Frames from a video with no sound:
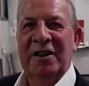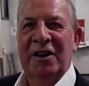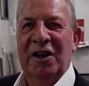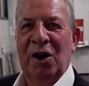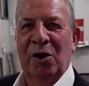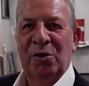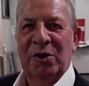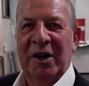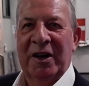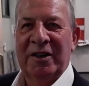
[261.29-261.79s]
In
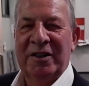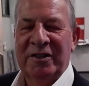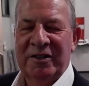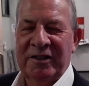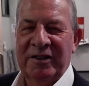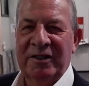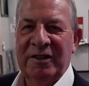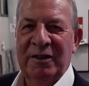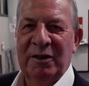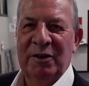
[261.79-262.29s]
the old
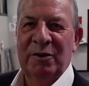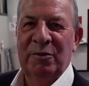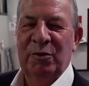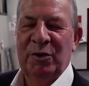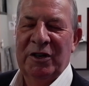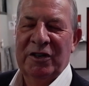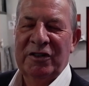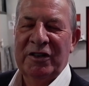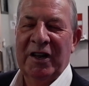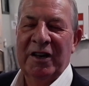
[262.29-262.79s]
days, uh,
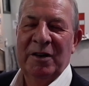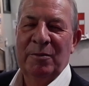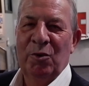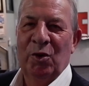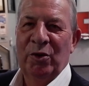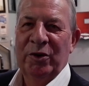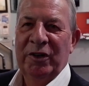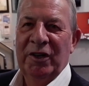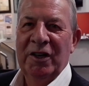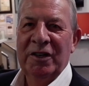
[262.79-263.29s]
with the Saturday
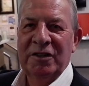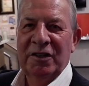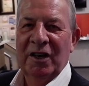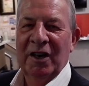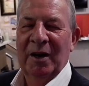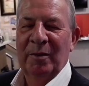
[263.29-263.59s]
morning kids